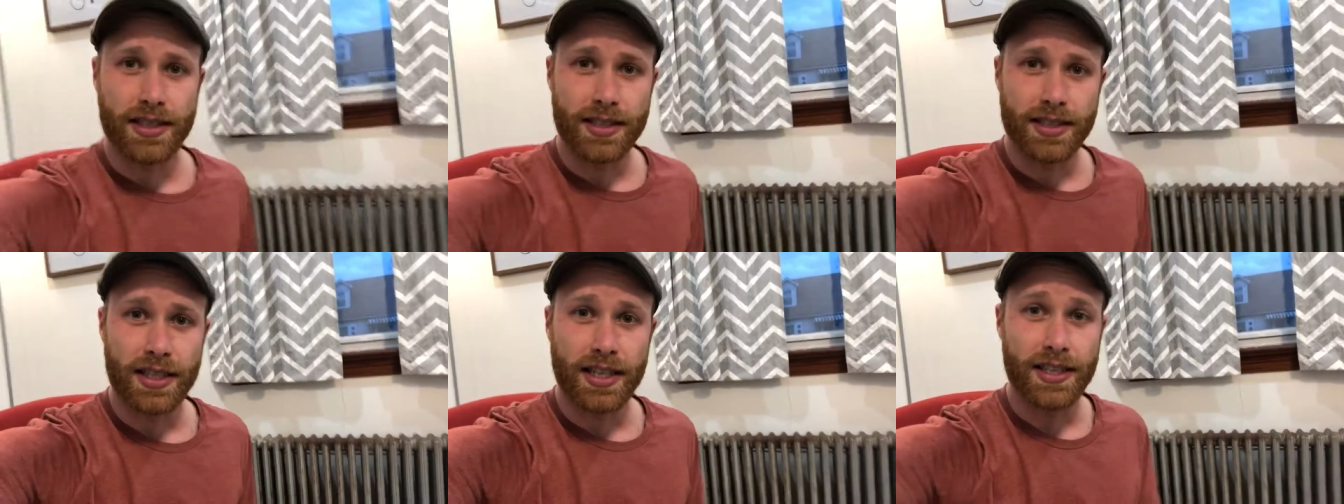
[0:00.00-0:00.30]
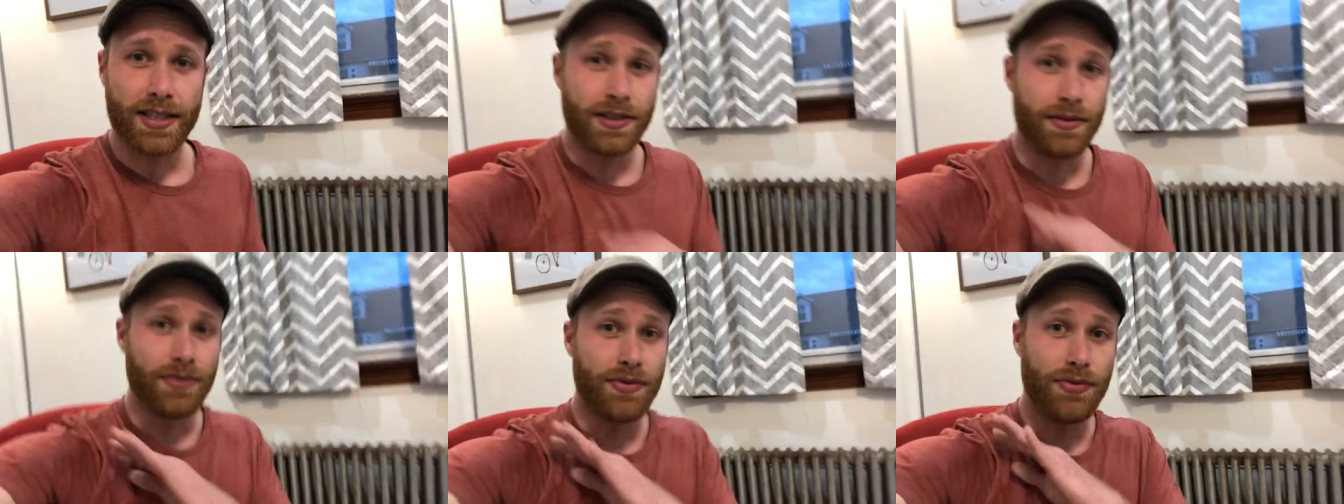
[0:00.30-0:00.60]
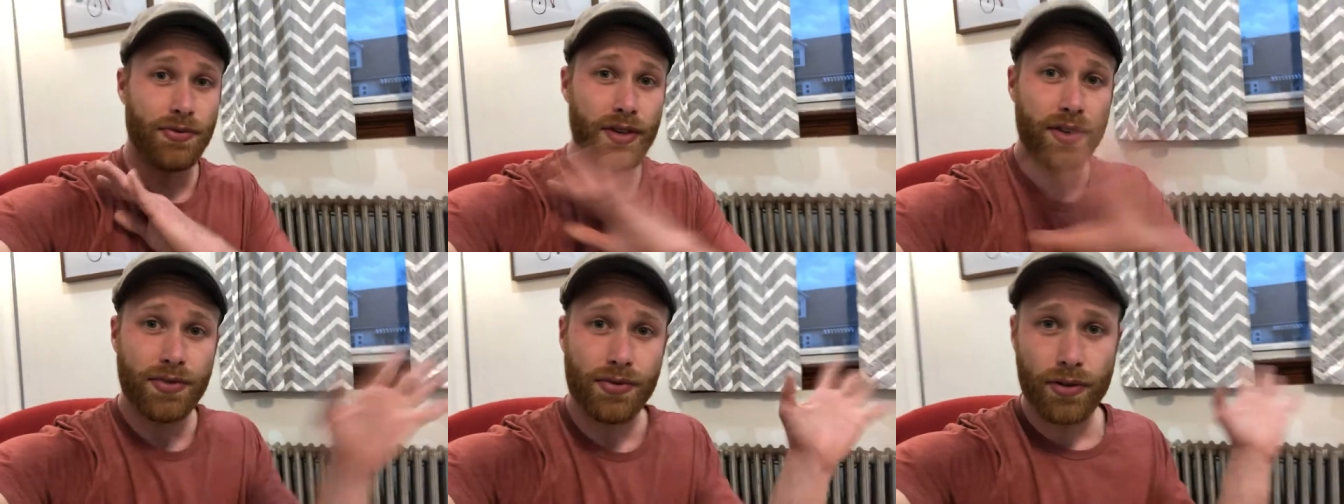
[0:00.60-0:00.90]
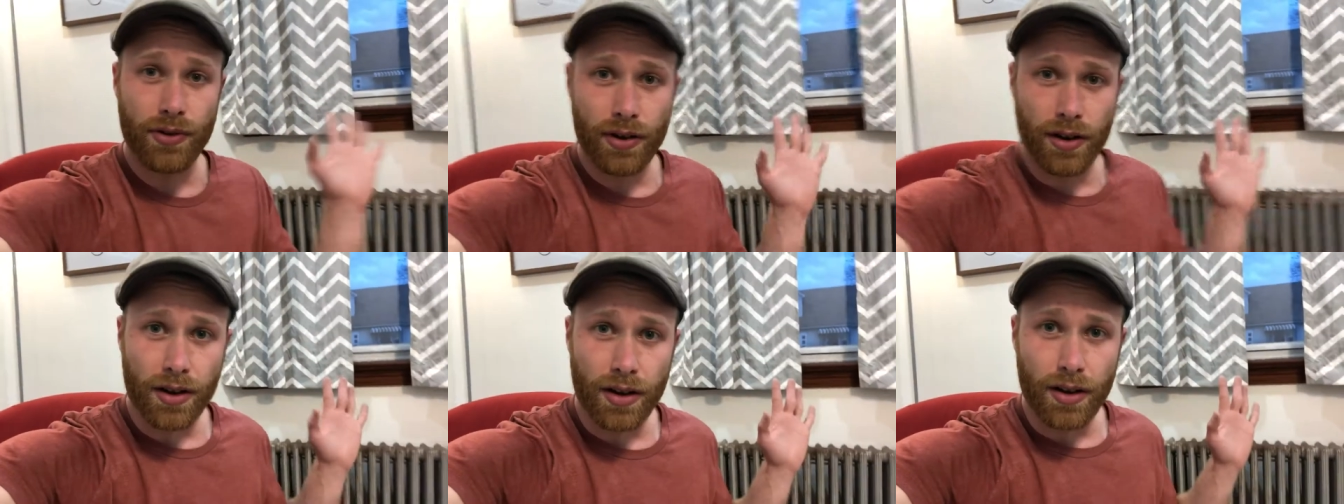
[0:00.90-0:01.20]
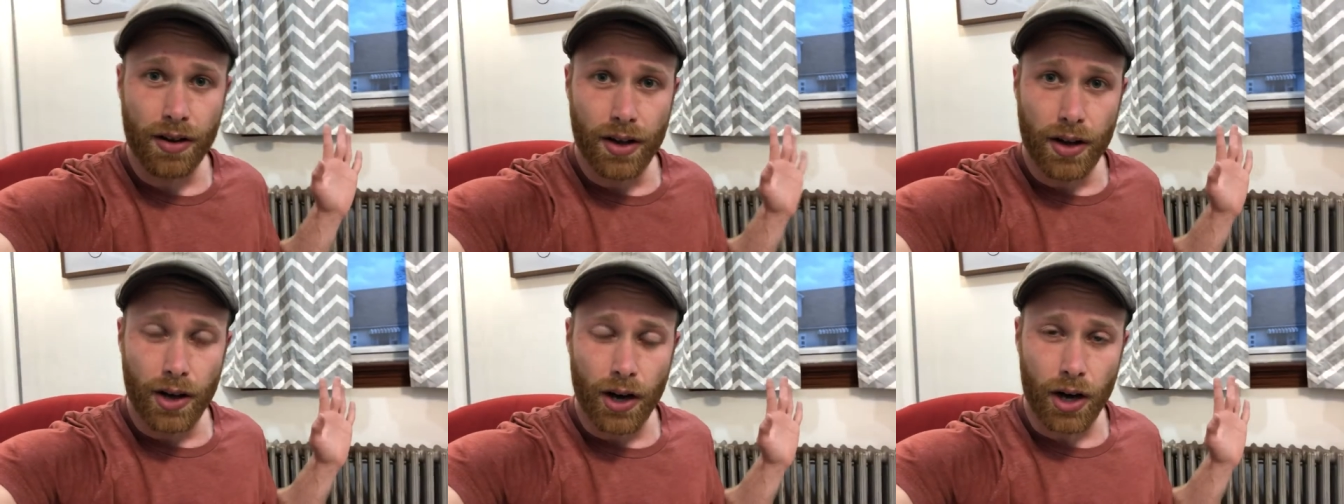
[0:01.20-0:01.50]
is it's a
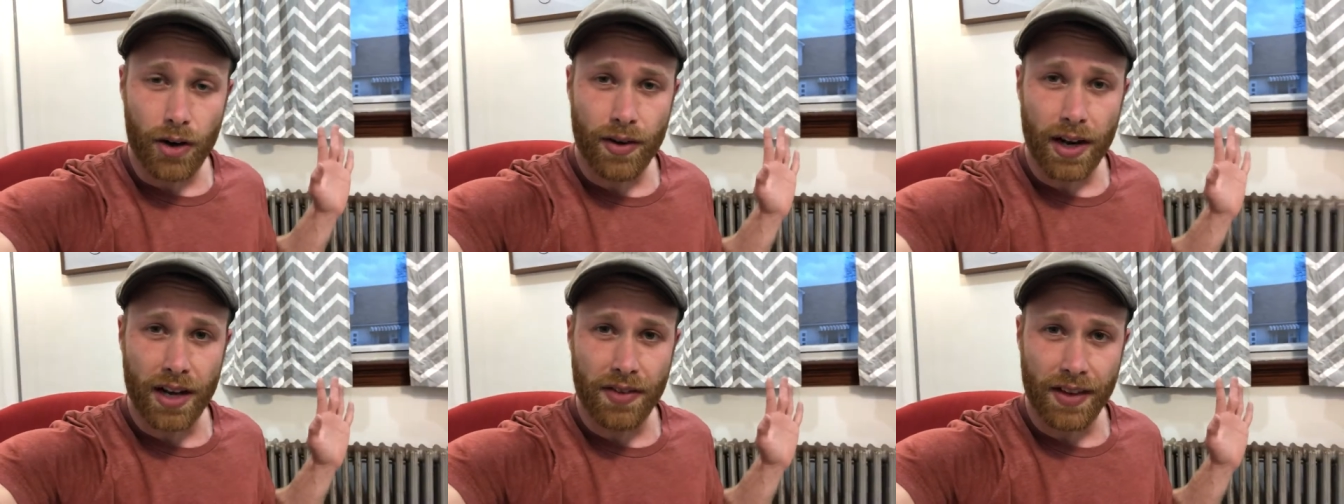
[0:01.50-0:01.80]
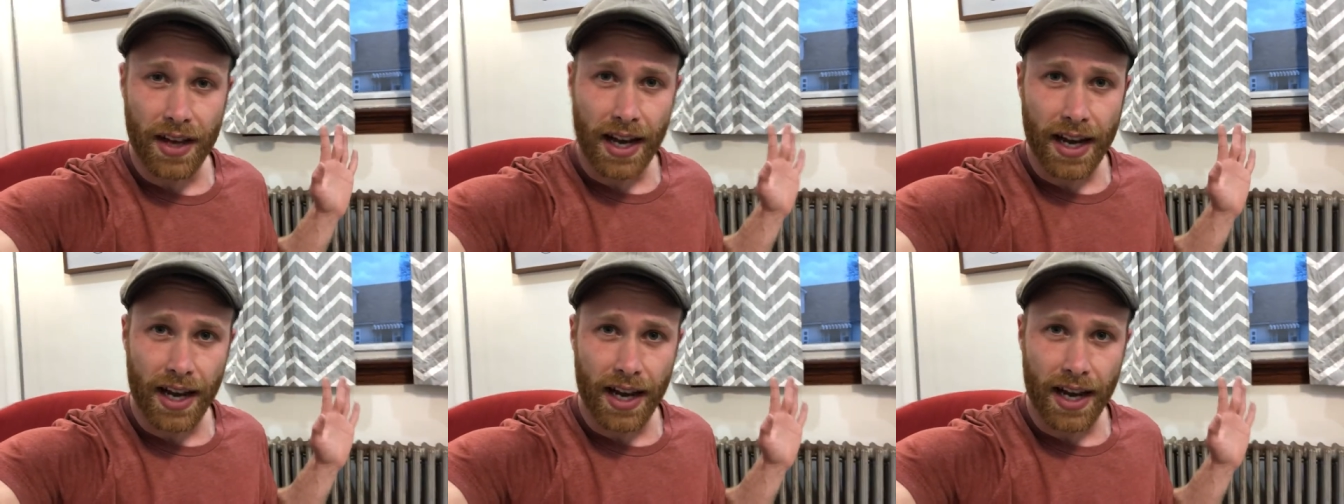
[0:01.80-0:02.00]
free-for-all around the